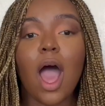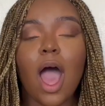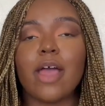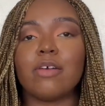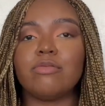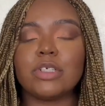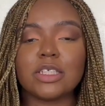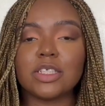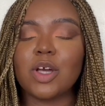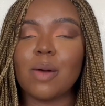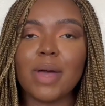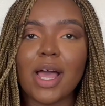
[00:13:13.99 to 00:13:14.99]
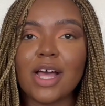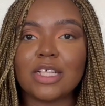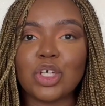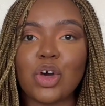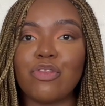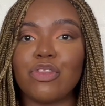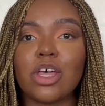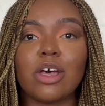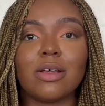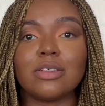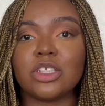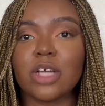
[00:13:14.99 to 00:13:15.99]
I recently got my hands on
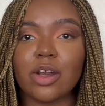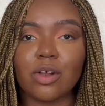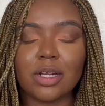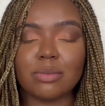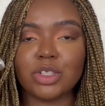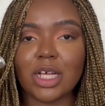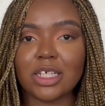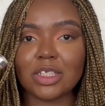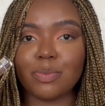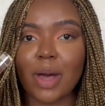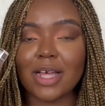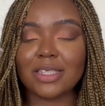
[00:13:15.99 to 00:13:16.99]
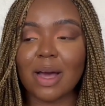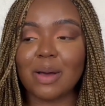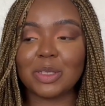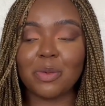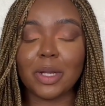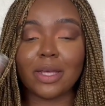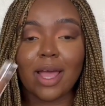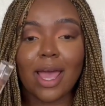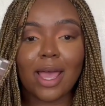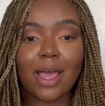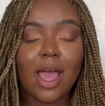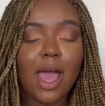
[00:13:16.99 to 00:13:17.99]
the Shine On Lip Jellies by Tower
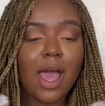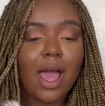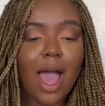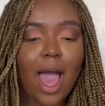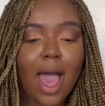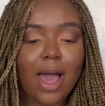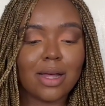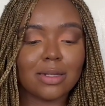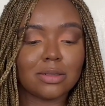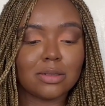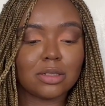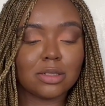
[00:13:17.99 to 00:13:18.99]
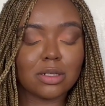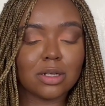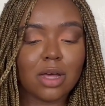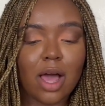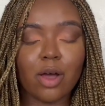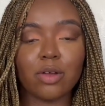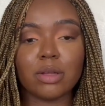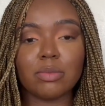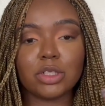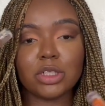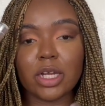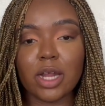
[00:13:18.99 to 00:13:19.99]
28, and I got them in
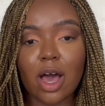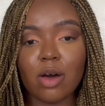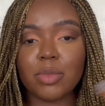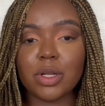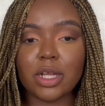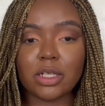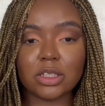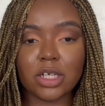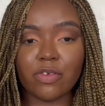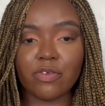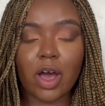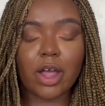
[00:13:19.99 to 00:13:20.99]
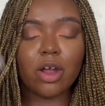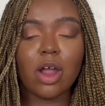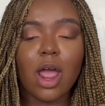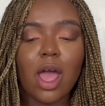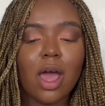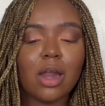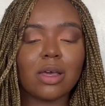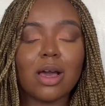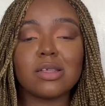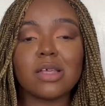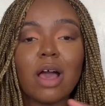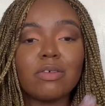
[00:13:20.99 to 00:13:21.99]
the shade Almond and the shade Fire. And
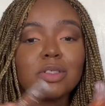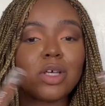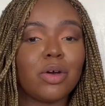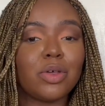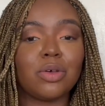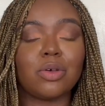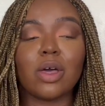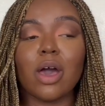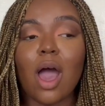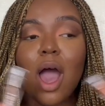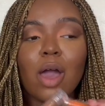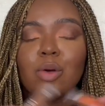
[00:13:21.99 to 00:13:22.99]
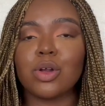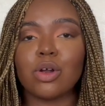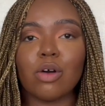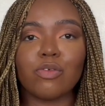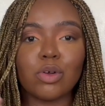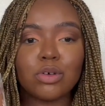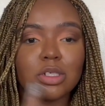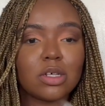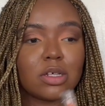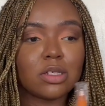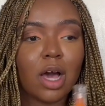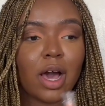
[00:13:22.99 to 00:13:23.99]
guys, I have to tell you, I own a lot of
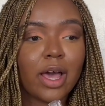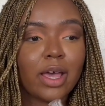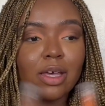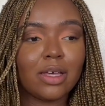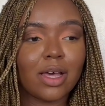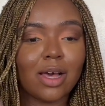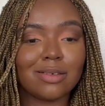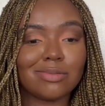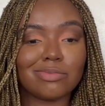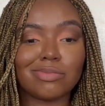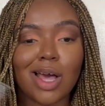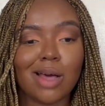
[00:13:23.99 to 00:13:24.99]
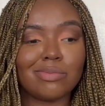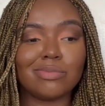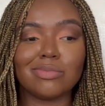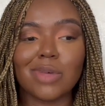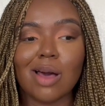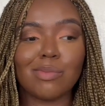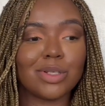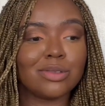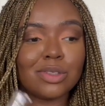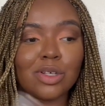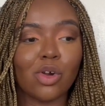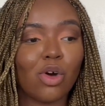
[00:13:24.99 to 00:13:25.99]
glosses. I'm a
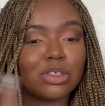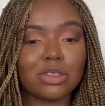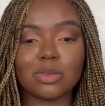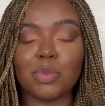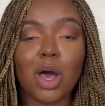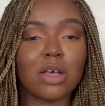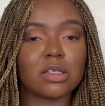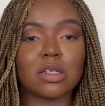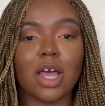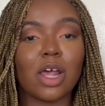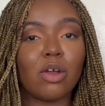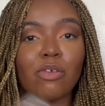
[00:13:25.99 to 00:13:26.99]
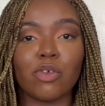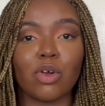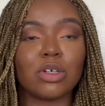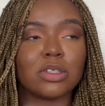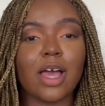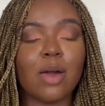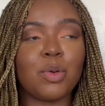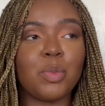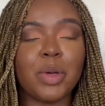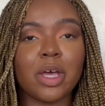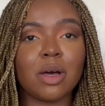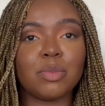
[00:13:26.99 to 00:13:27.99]
gloss person. I love gloss. I will
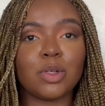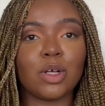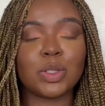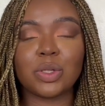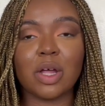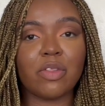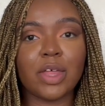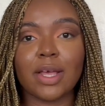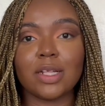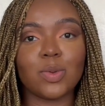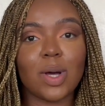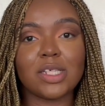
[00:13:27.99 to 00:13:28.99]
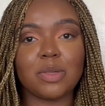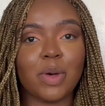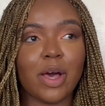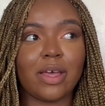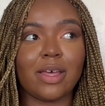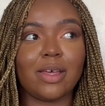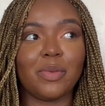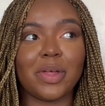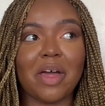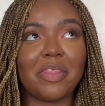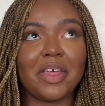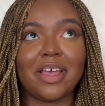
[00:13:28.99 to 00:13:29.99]
pick up gloss without thinking twice about it,
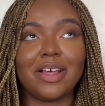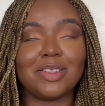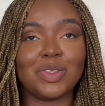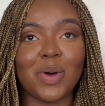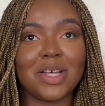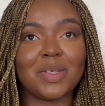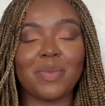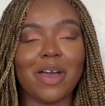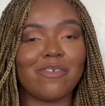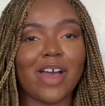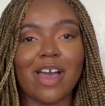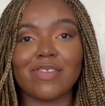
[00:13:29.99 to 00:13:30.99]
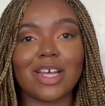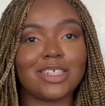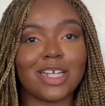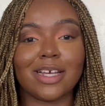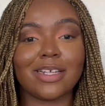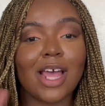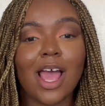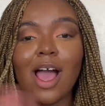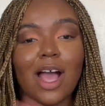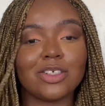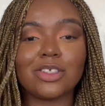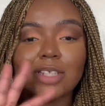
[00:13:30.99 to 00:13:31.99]
without thinking twice about if I have that shade.
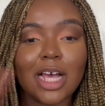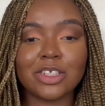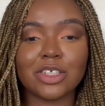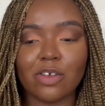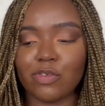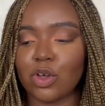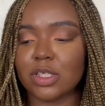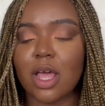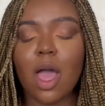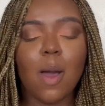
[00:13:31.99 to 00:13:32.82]
I just love gloss.